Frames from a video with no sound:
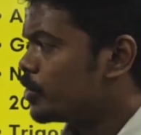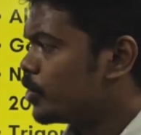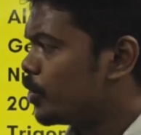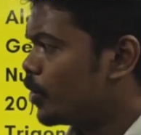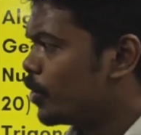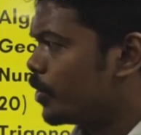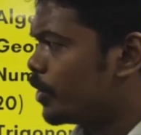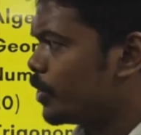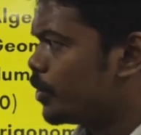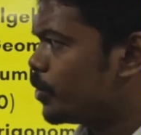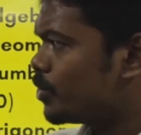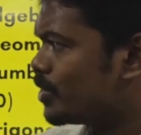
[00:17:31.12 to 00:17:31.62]

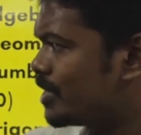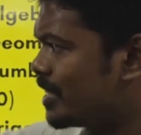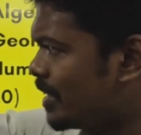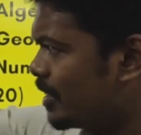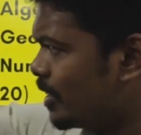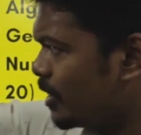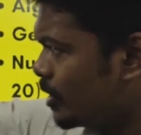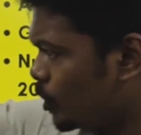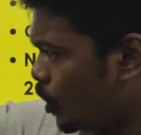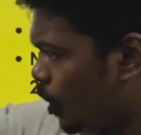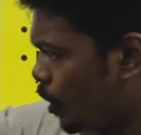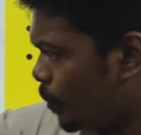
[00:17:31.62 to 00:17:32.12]
So you see
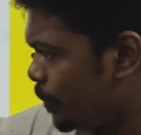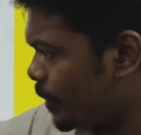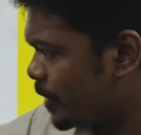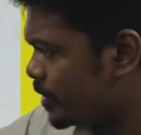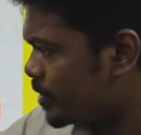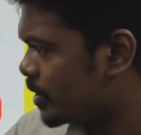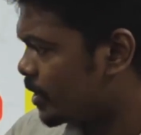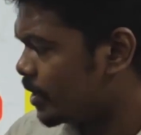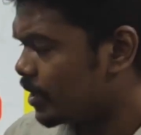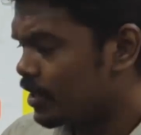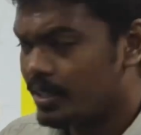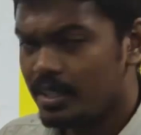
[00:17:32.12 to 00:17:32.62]
the
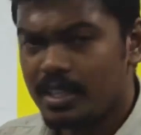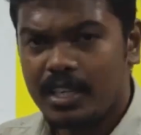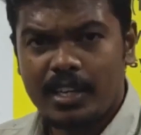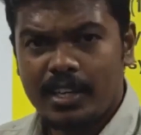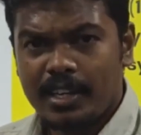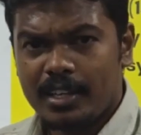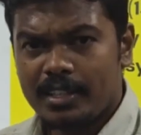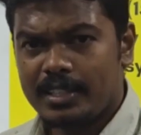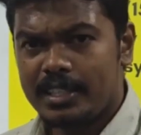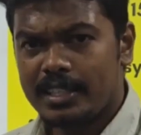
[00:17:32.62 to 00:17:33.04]
topics here.